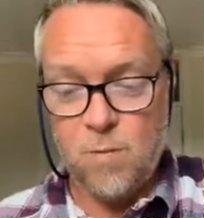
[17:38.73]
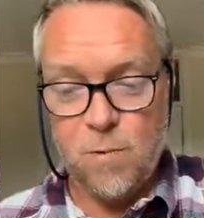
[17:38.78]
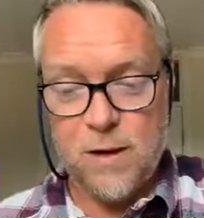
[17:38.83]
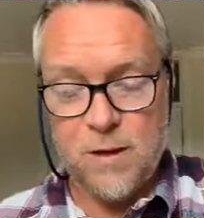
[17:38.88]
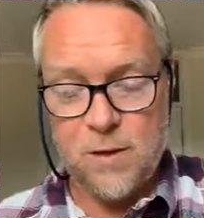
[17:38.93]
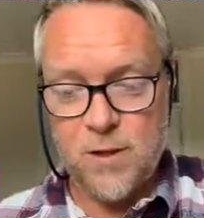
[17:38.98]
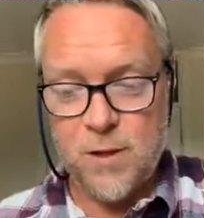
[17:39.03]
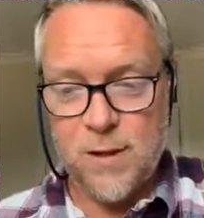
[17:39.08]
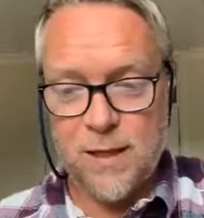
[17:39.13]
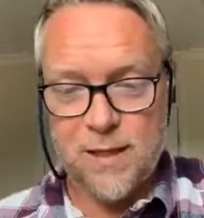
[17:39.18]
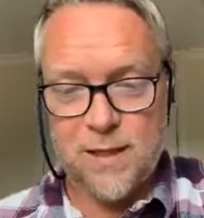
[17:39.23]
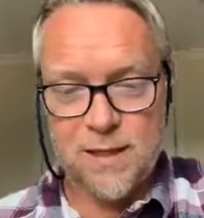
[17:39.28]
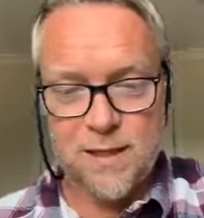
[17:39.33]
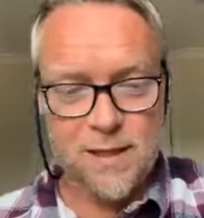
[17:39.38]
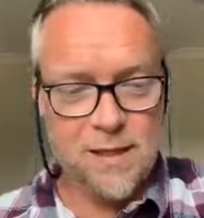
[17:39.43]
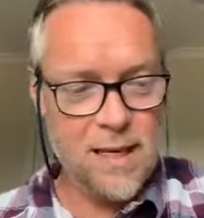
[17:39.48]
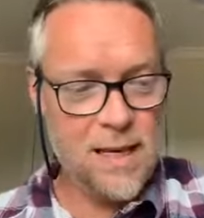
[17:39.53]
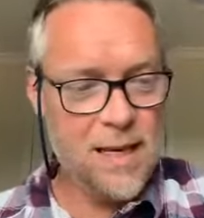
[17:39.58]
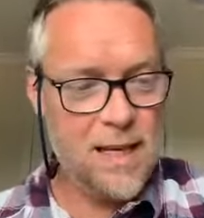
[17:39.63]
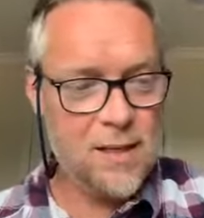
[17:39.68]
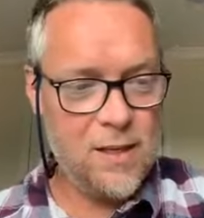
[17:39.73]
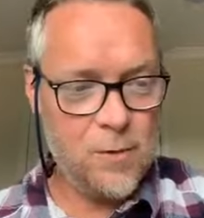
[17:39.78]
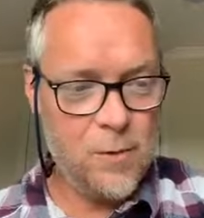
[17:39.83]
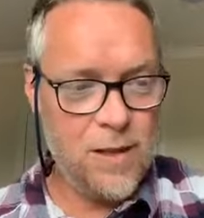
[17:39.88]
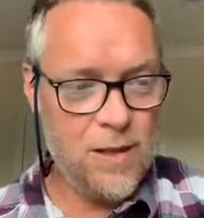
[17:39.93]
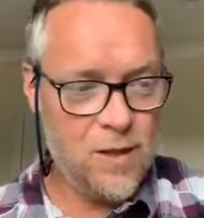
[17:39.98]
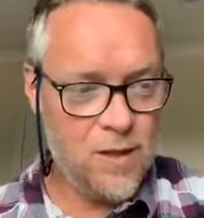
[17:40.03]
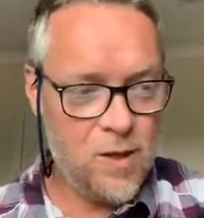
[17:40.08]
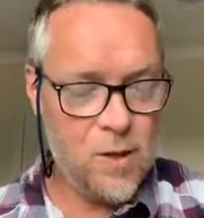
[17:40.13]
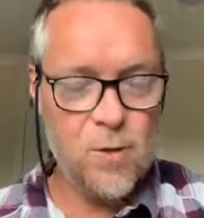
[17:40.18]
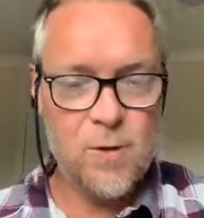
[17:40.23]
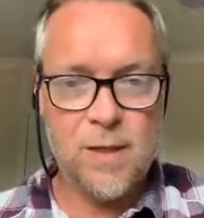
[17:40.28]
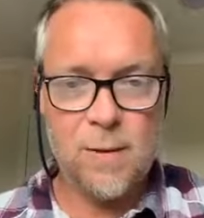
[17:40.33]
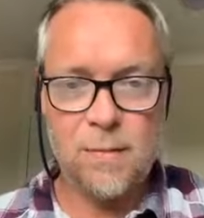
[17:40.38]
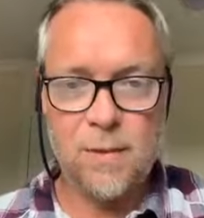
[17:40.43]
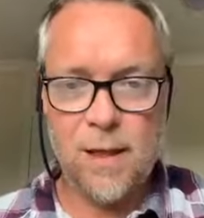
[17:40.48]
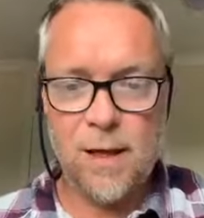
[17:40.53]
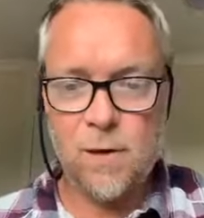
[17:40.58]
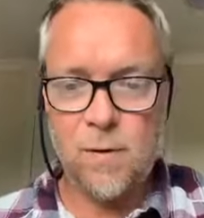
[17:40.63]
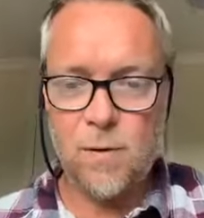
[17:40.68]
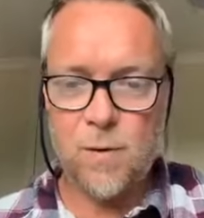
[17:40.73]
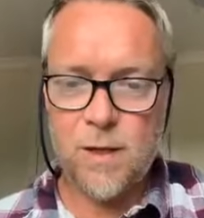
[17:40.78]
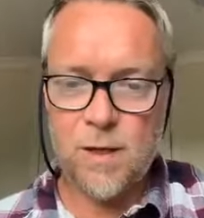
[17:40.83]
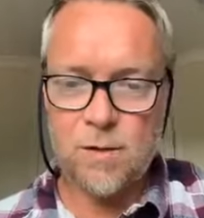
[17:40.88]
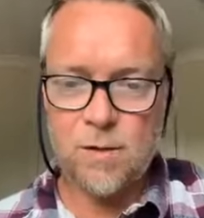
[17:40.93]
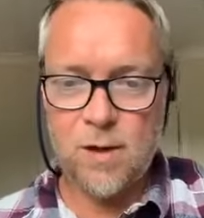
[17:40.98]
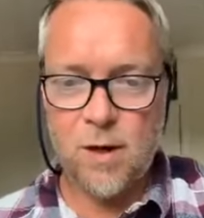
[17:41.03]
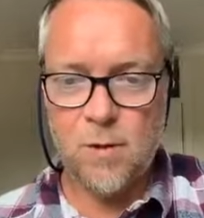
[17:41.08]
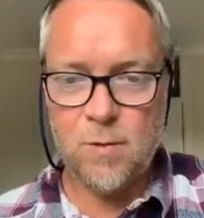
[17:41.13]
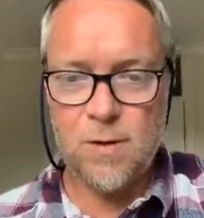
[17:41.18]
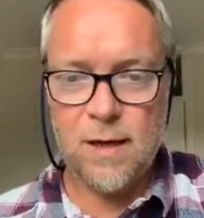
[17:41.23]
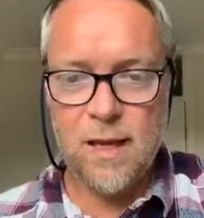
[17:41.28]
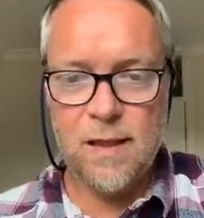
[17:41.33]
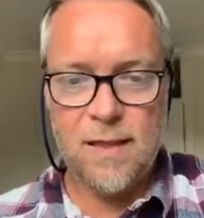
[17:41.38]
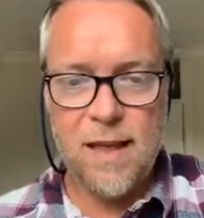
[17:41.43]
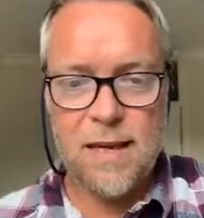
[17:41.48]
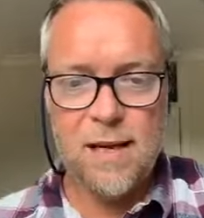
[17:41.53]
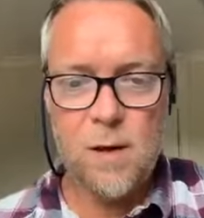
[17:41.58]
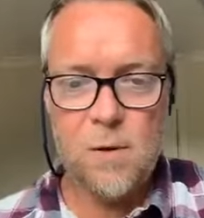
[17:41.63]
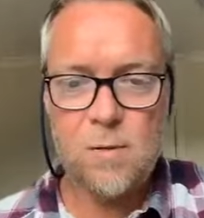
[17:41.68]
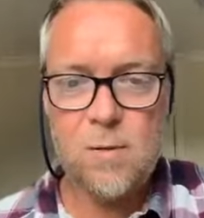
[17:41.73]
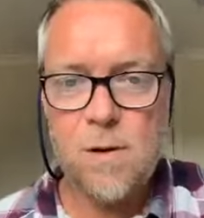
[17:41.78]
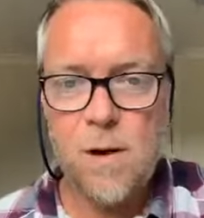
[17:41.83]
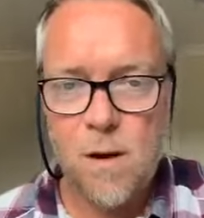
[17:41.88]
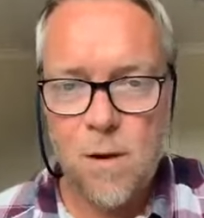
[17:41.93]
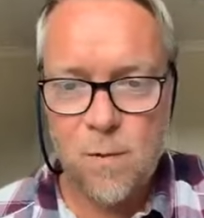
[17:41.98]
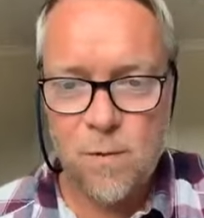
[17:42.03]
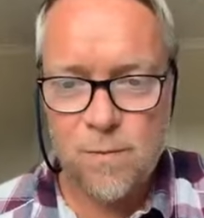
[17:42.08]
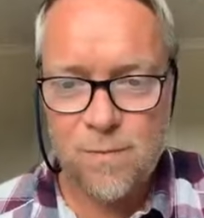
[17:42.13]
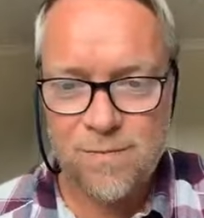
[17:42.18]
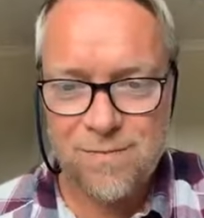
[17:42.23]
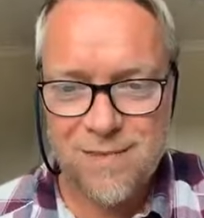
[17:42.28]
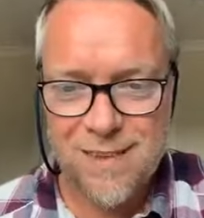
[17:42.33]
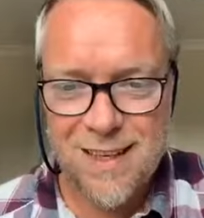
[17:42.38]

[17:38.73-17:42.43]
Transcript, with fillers: when you're doing distance healing, you either do something or you don't, and they don't know.